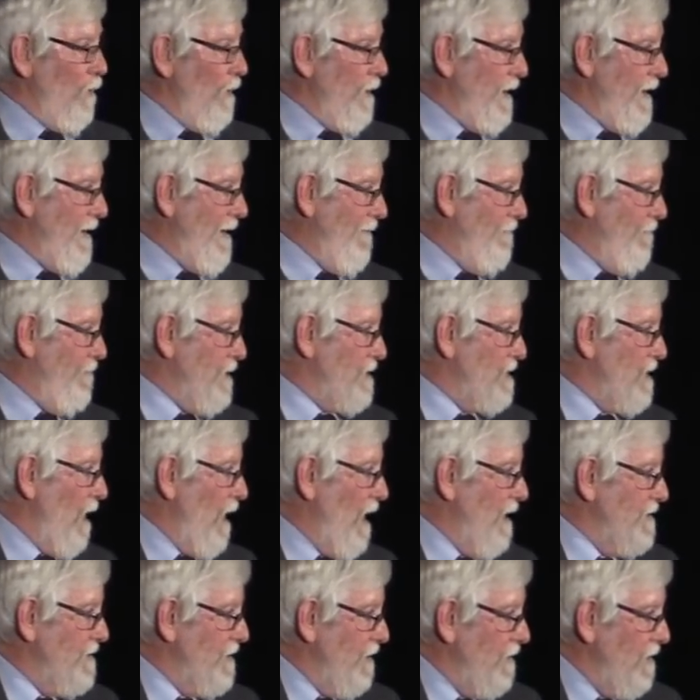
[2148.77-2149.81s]
want to
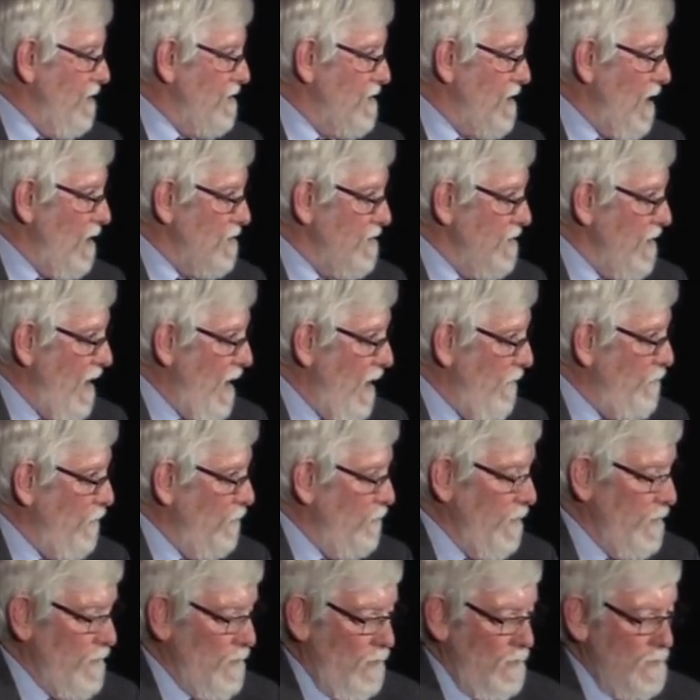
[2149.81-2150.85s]
emphasize that this doesn't
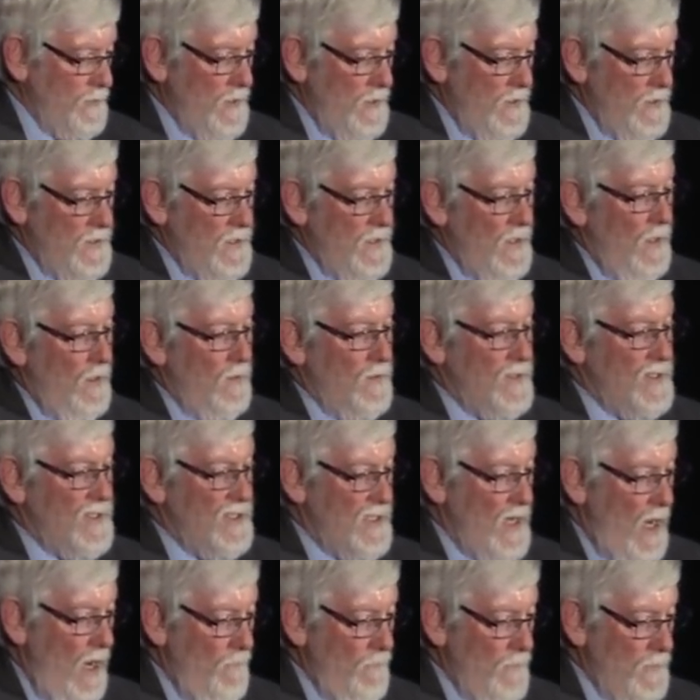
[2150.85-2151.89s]
happen with all GCLs.
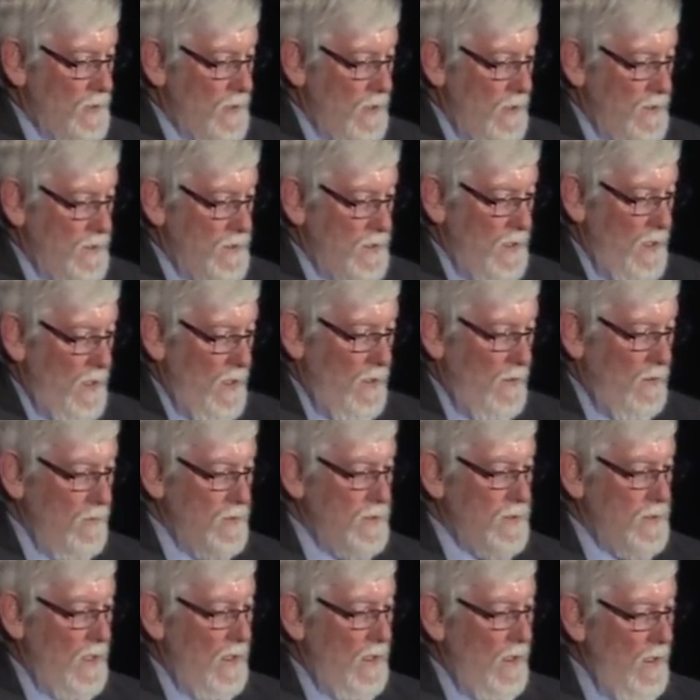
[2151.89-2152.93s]
Some
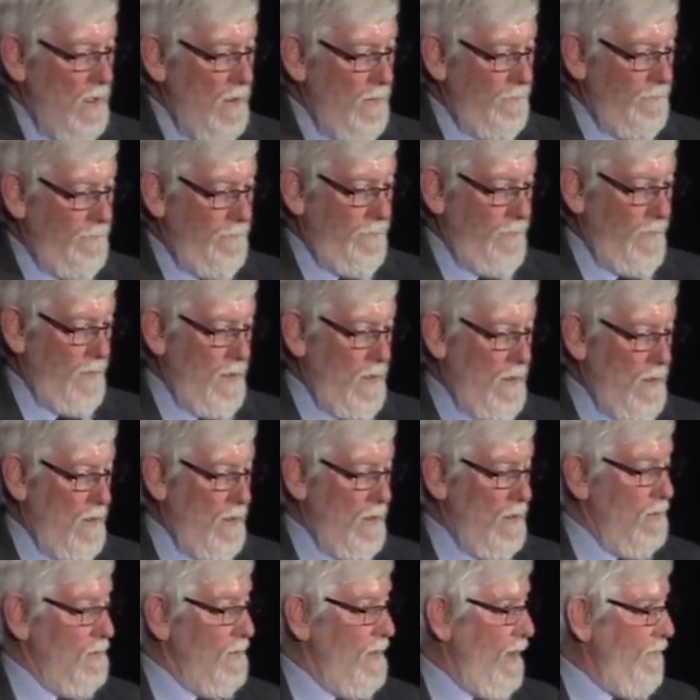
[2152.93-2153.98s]
GCLs, if
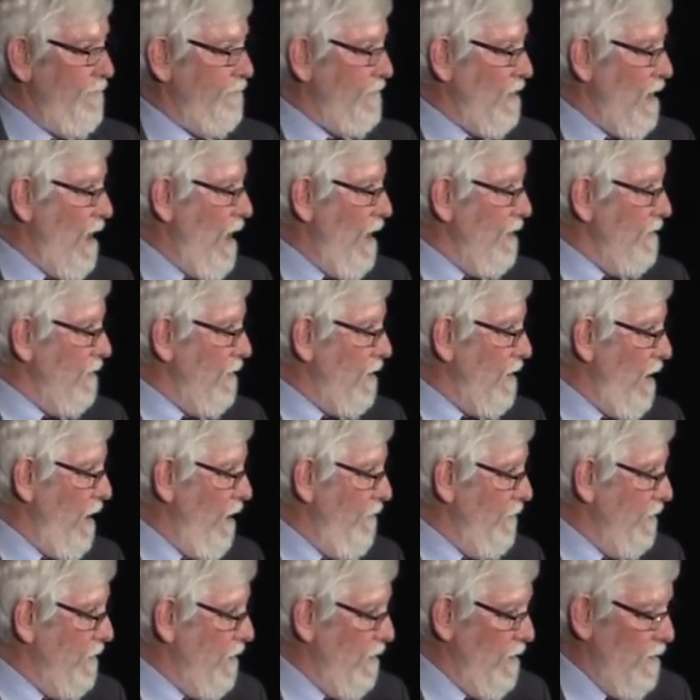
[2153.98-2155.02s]
left
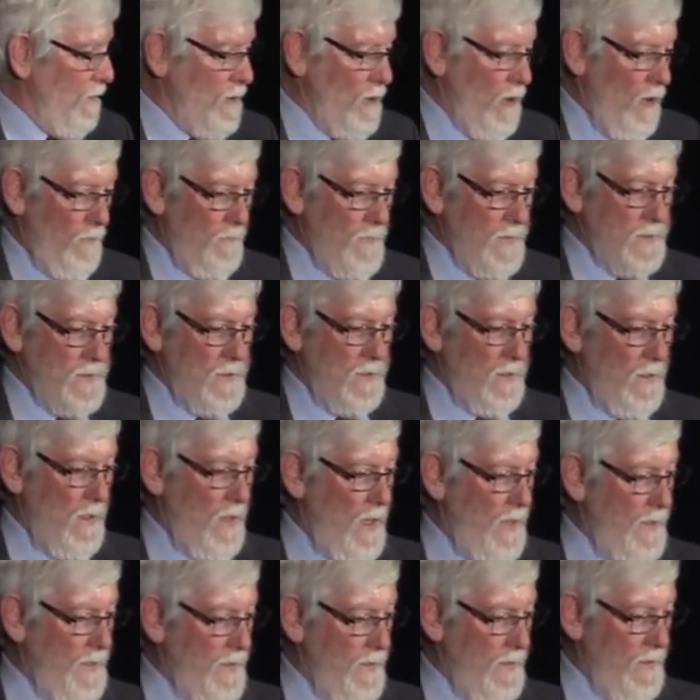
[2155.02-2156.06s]
uncovered in a composite
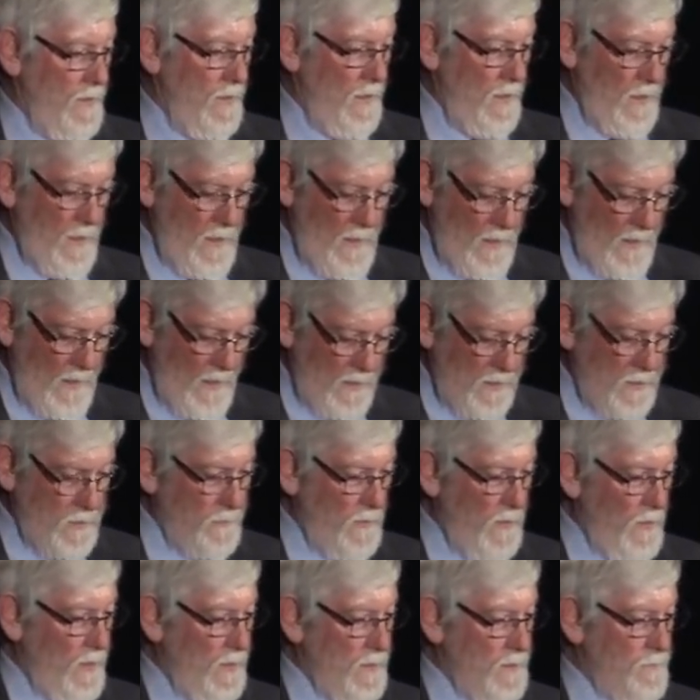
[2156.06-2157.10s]
liner,
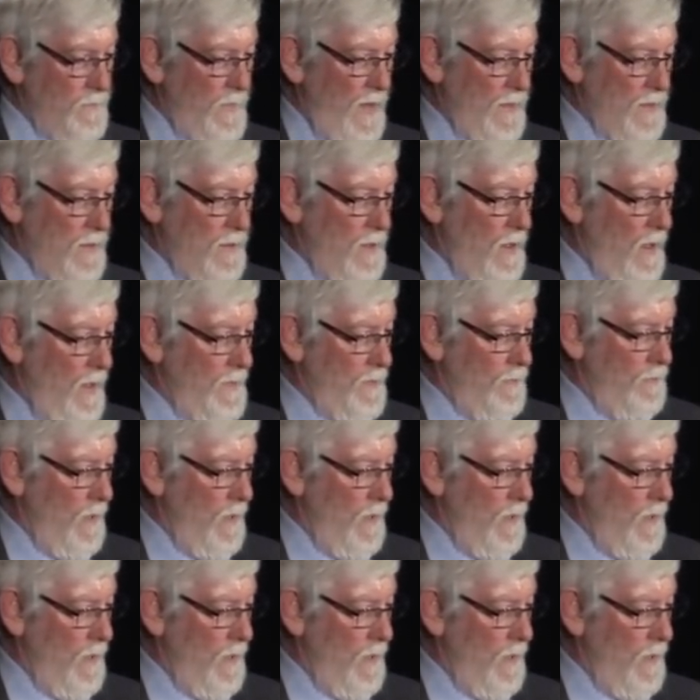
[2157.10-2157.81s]
experience bentonite